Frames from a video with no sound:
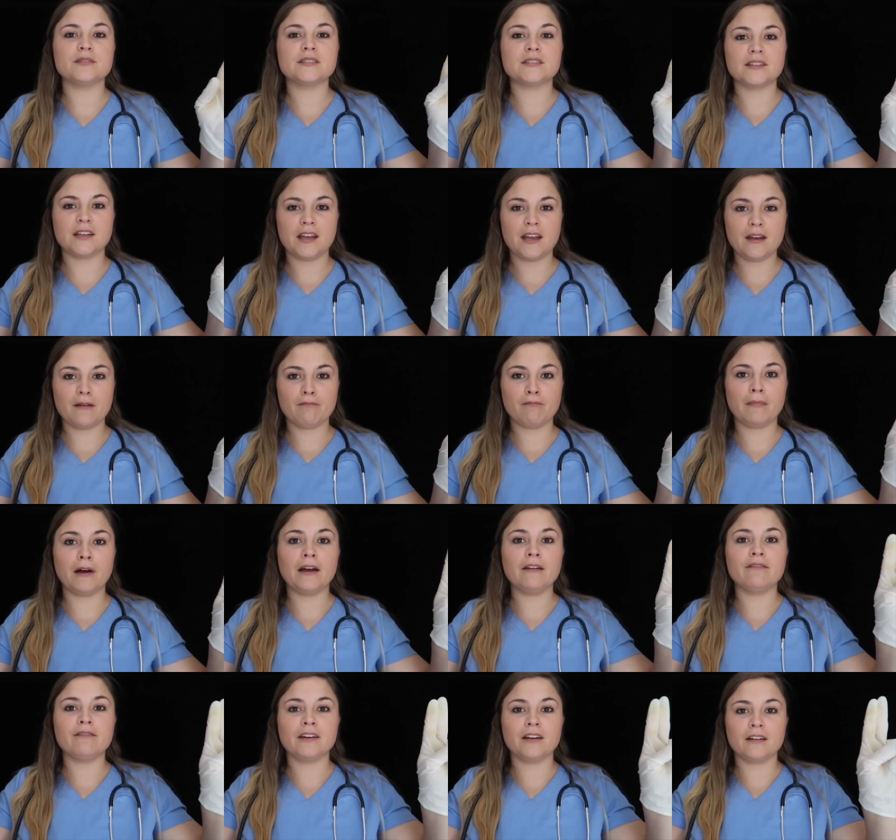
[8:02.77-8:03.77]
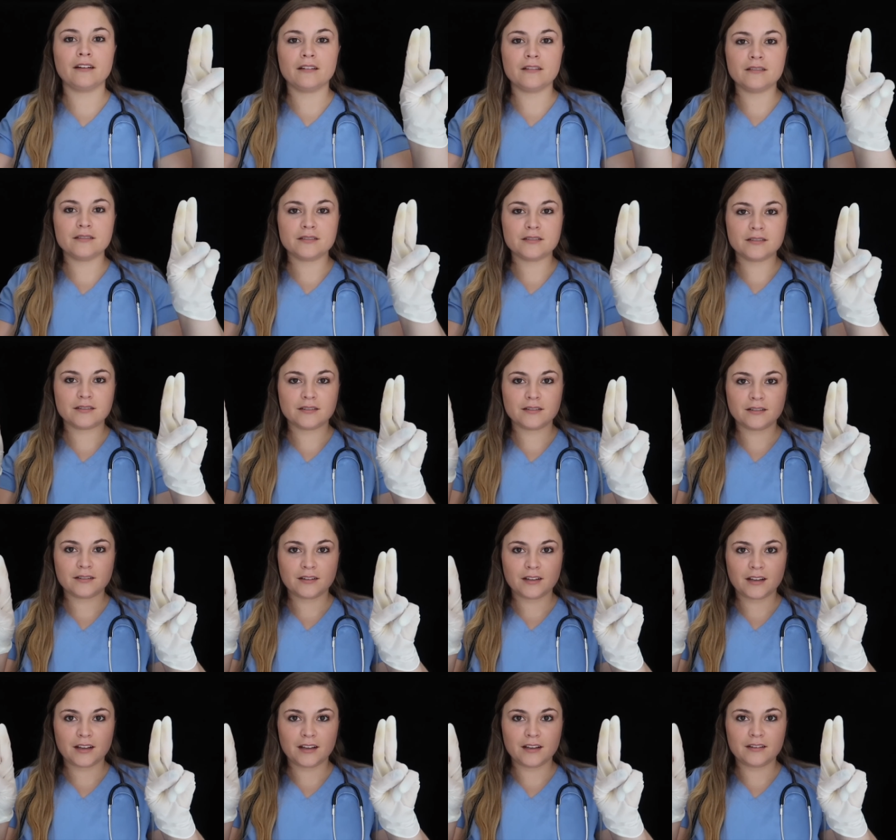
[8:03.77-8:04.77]
you see my fingers
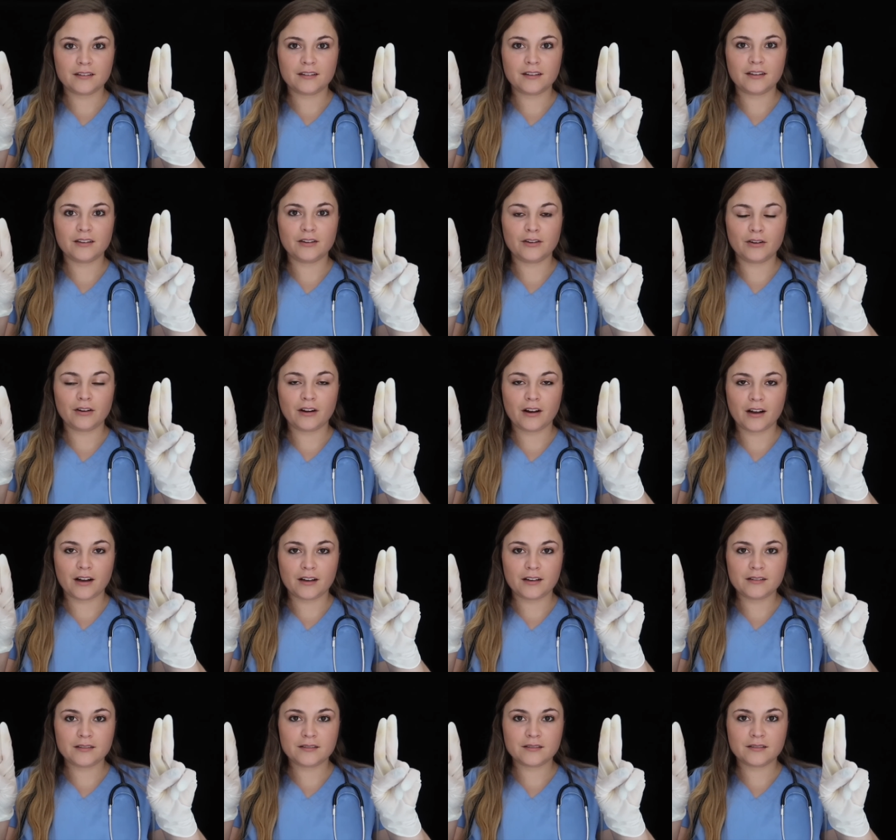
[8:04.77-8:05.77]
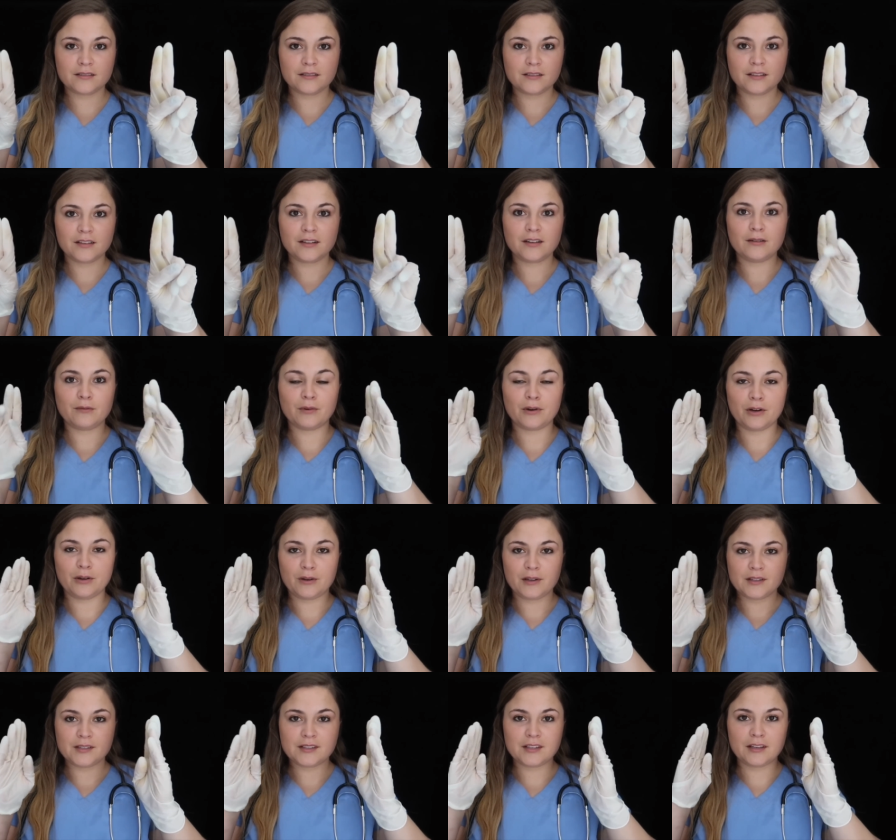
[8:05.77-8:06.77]
hit your eyes, where you
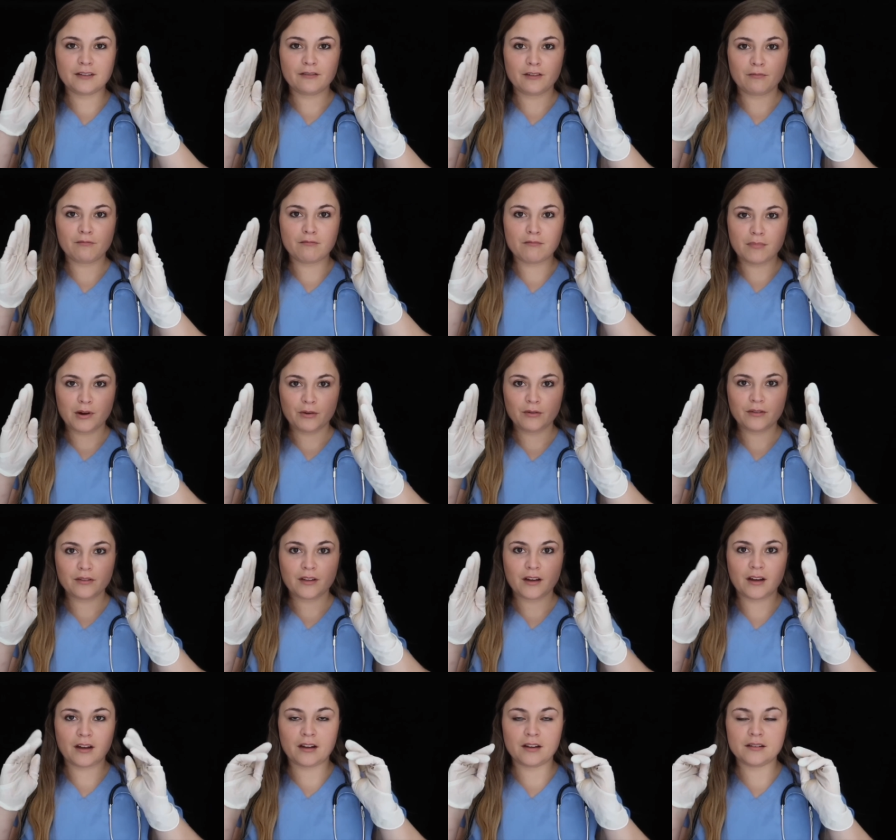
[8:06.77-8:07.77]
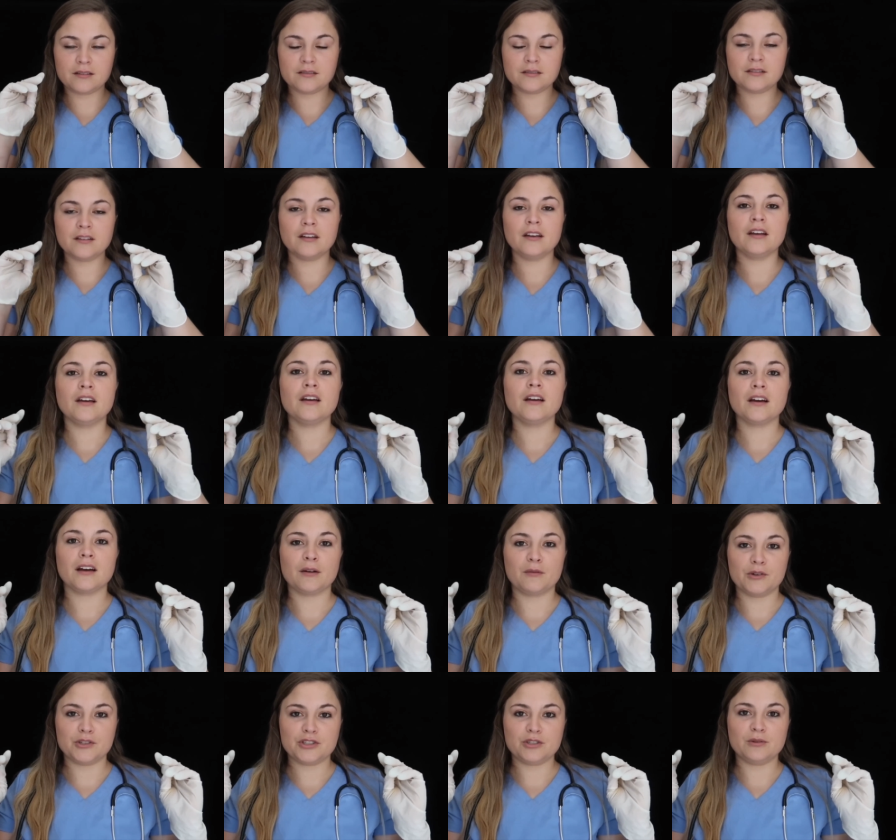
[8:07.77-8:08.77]
can see from both eyes,
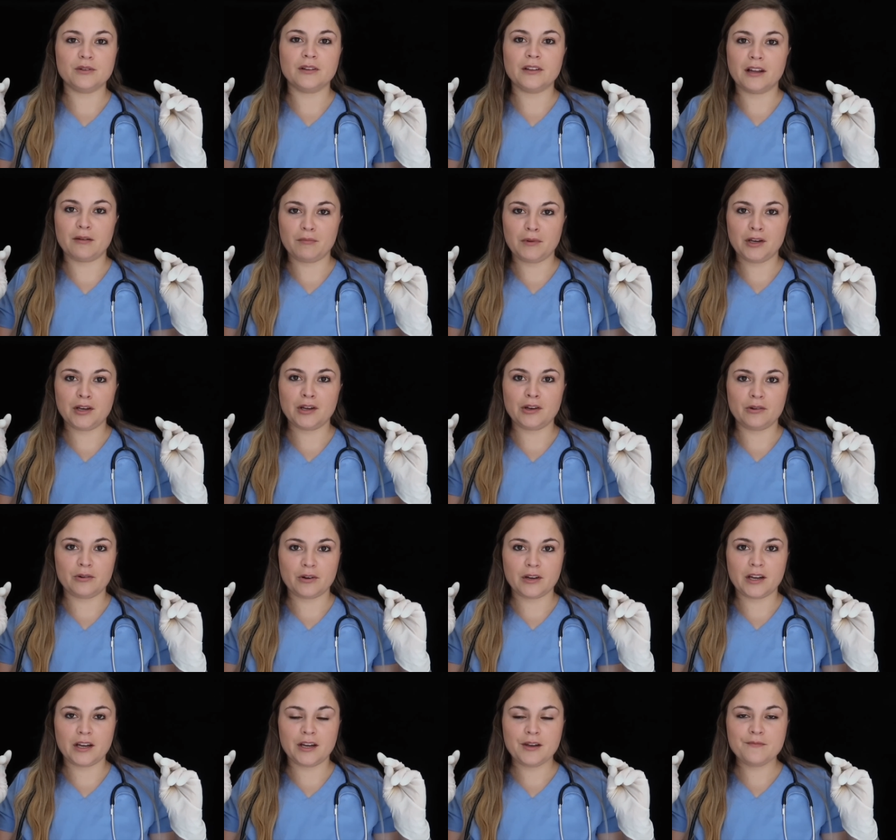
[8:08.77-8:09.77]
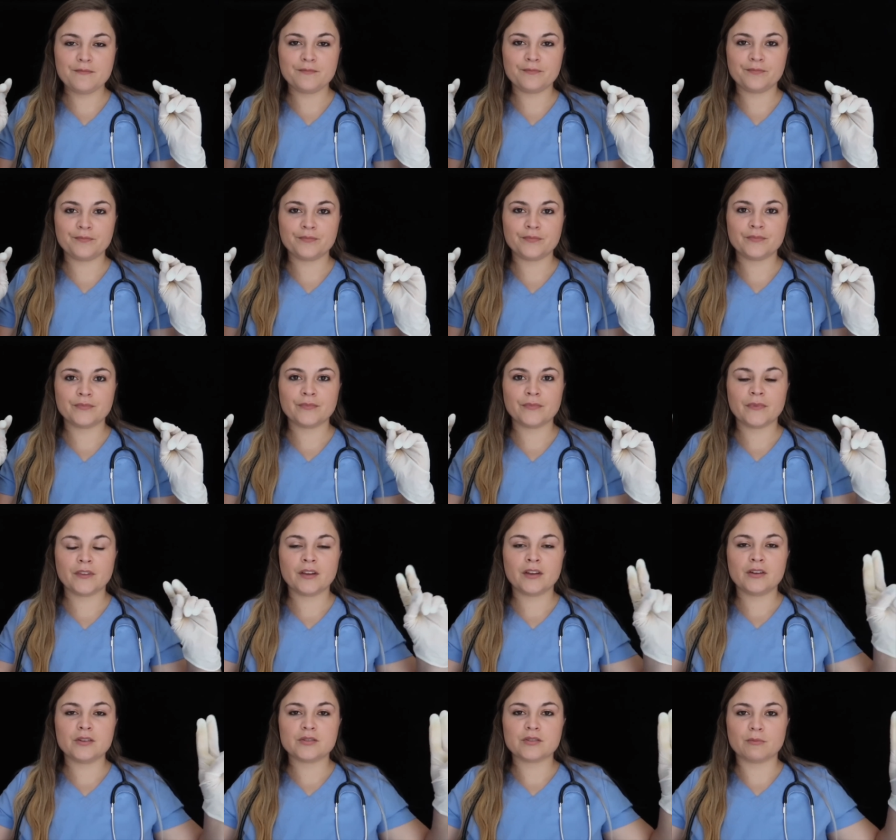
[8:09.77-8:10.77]
I want you to let me know, okay?
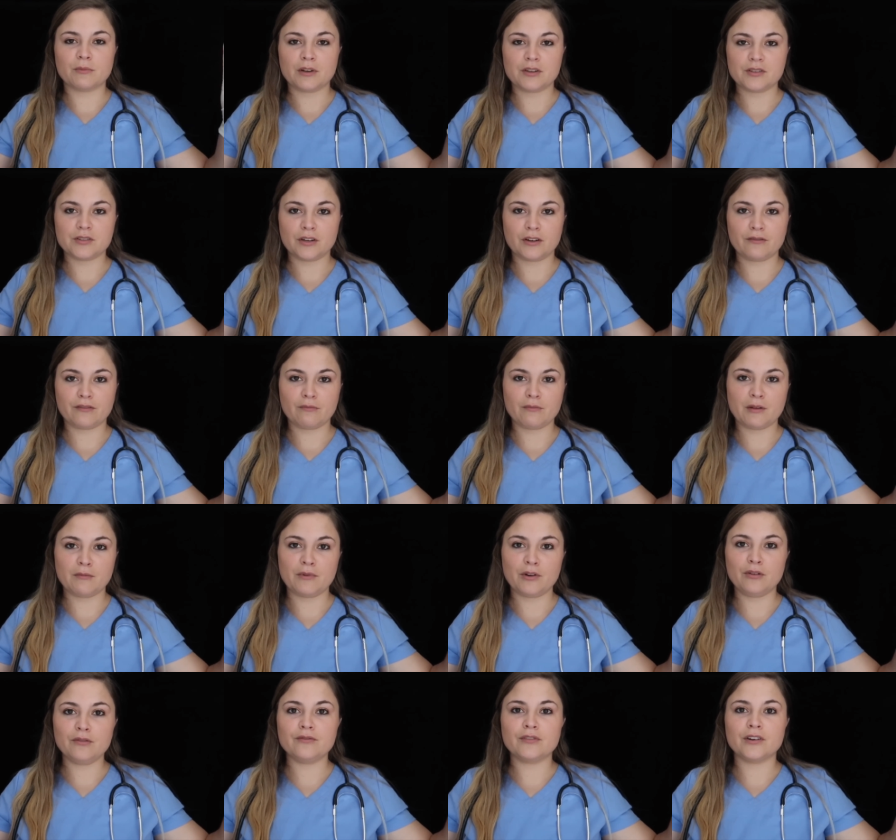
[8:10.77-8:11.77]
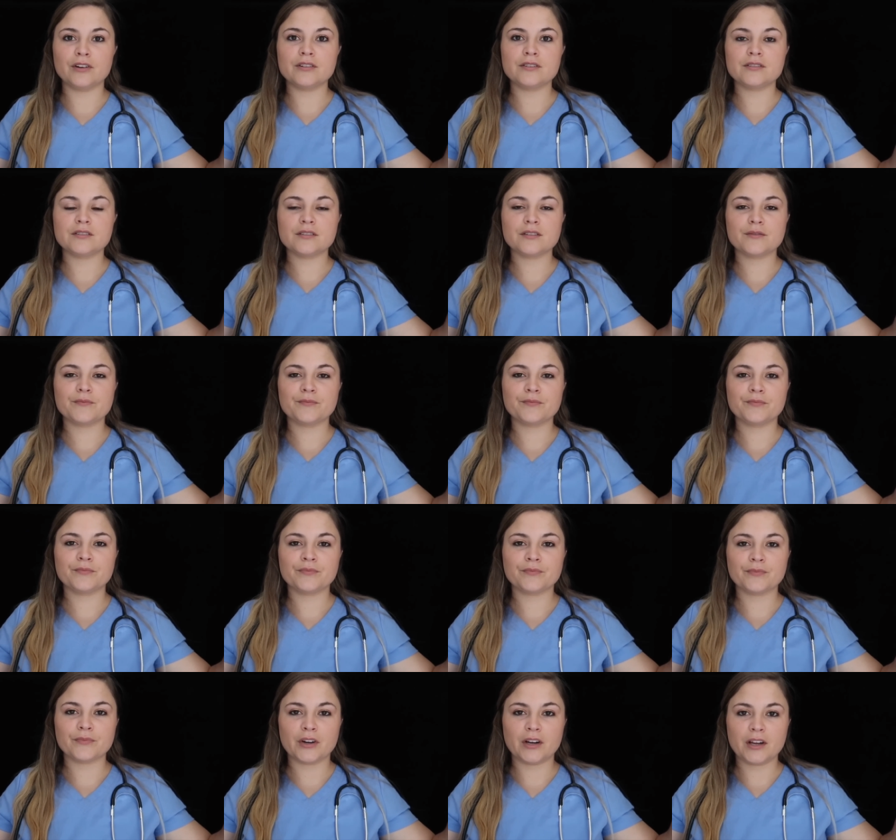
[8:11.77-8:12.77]
So I'm going to start from the middle first.
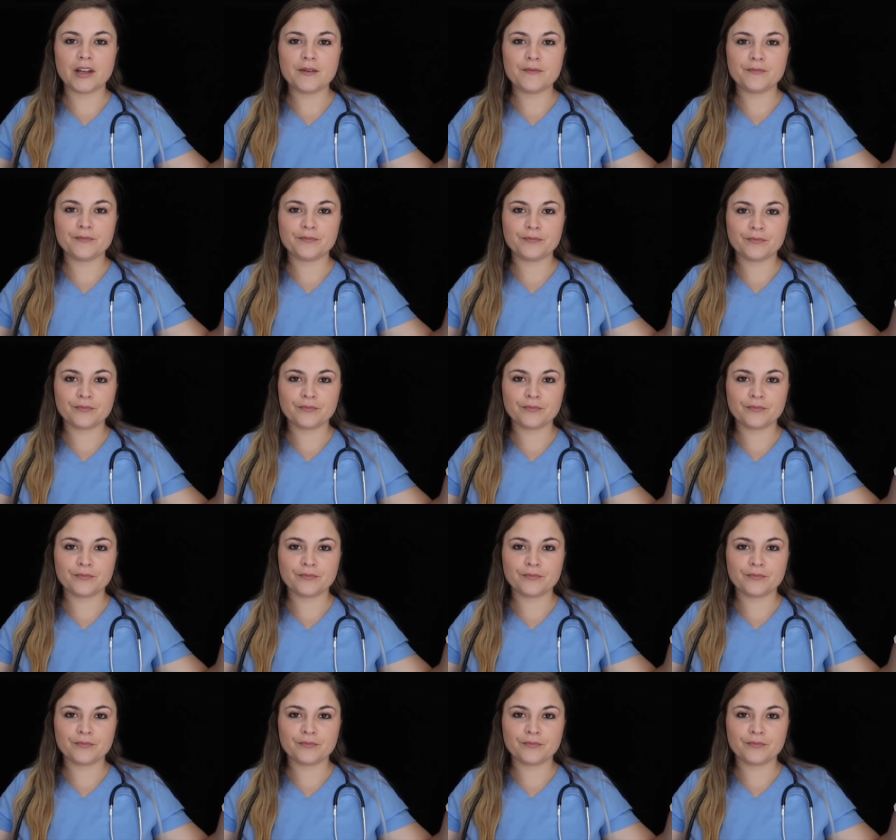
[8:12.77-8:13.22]
Ready?